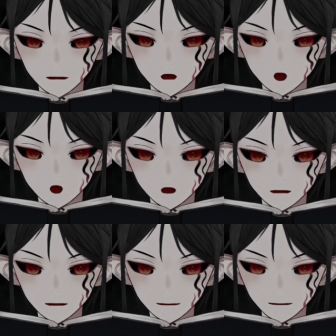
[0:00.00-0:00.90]

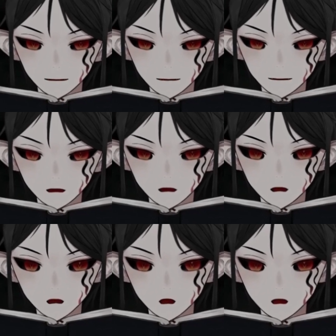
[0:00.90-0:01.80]
cans.
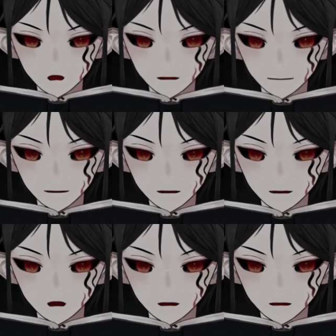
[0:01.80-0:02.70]
I empty
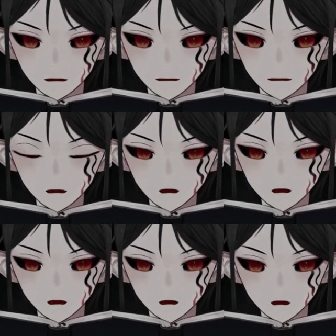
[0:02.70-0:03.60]
like jewelry
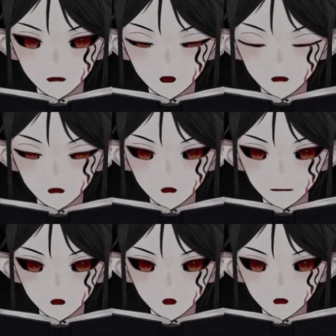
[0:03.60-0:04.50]
and clatter
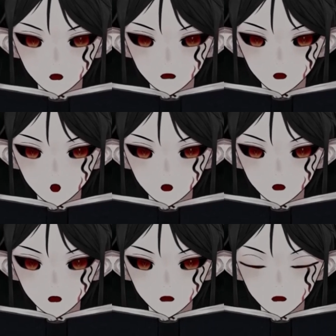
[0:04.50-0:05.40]
everywhere I go.
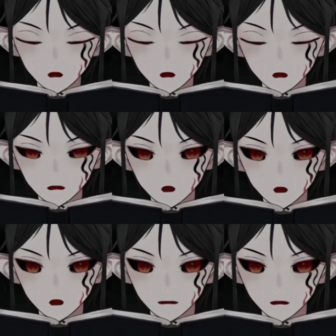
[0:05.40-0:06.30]
I'm a
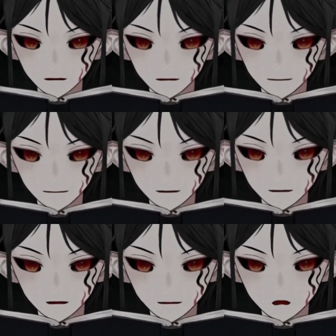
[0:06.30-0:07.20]
hobo, you
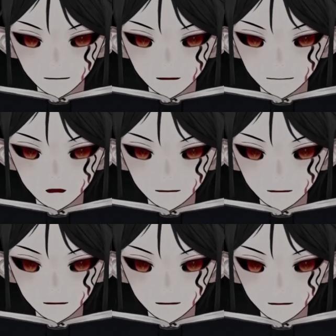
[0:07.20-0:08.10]
see, and most of my
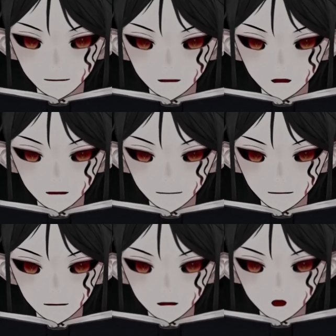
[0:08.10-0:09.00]
meals are taken
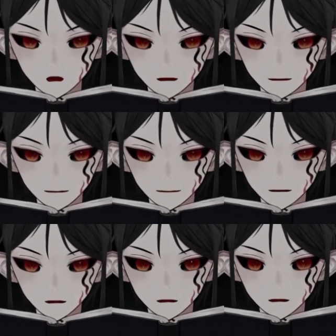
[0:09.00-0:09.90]
from cans.
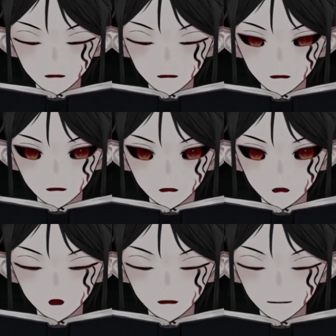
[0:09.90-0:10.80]
Who do
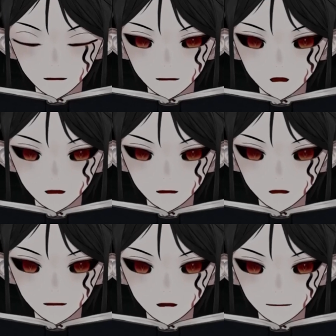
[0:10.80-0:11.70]
I have the pleasure
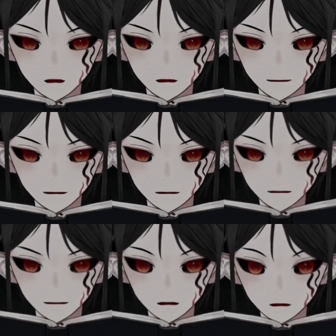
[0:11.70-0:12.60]
of conversing
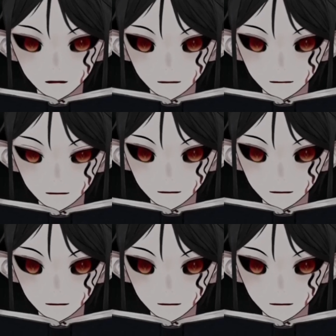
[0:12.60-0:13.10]
with tonight?